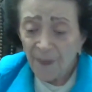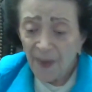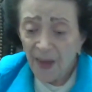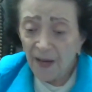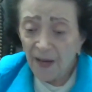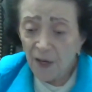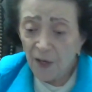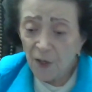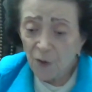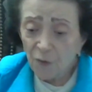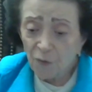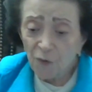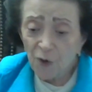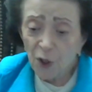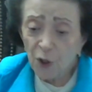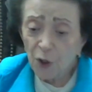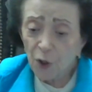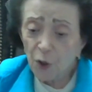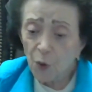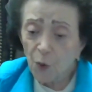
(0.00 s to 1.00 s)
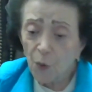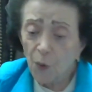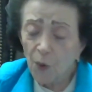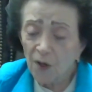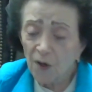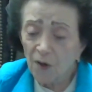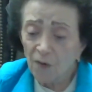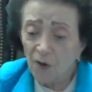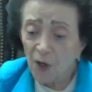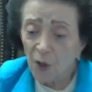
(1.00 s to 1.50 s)
And in a recent
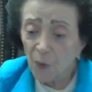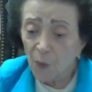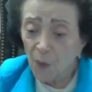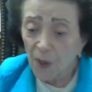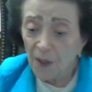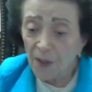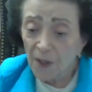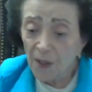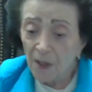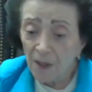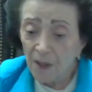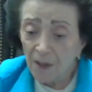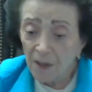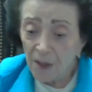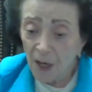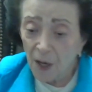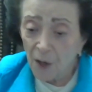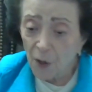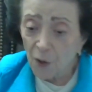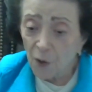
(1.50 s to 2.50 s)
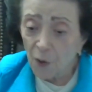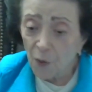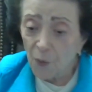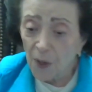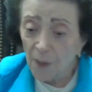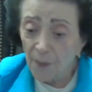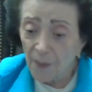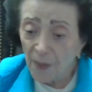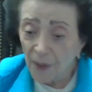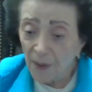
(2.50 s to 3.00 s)
query, when younger
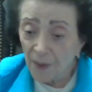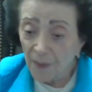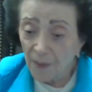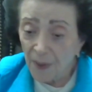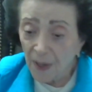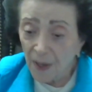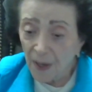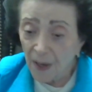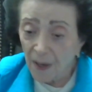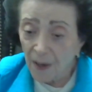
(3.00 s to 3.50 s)
women,